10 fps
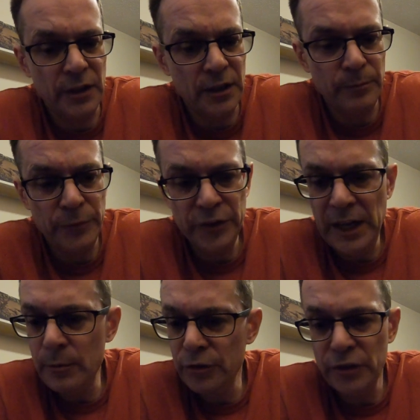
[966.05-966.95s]

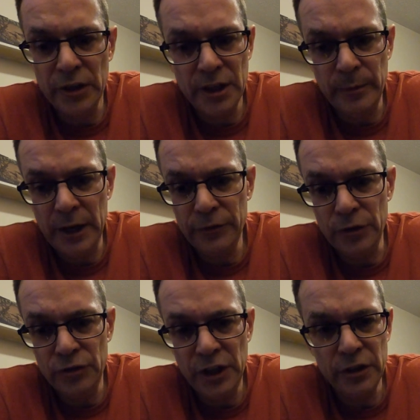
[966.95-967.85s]
scammers are going to come after
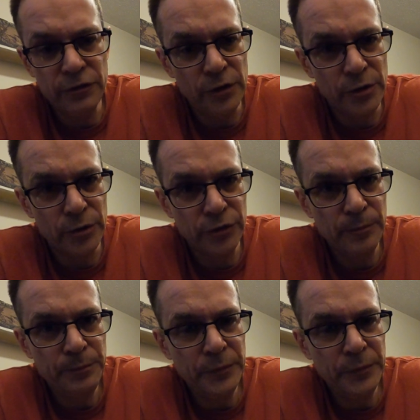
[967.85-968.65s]
you, take your photos,